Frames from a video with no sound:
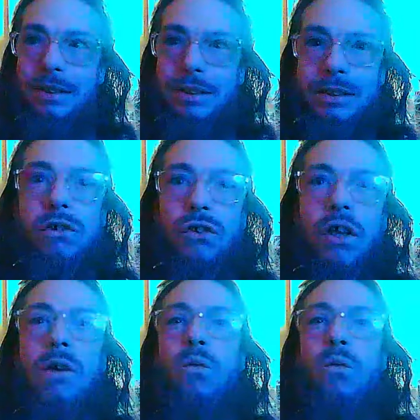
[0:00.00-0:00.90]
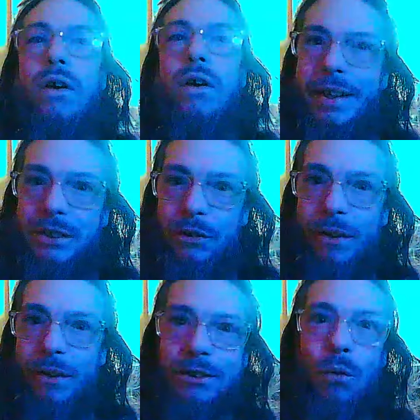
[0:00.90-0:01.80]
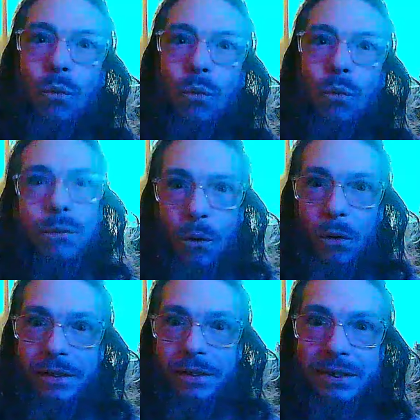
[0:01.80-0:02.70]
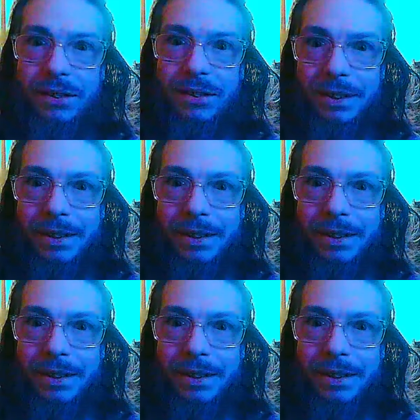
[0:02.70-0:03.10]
you start working, you enter the workforce.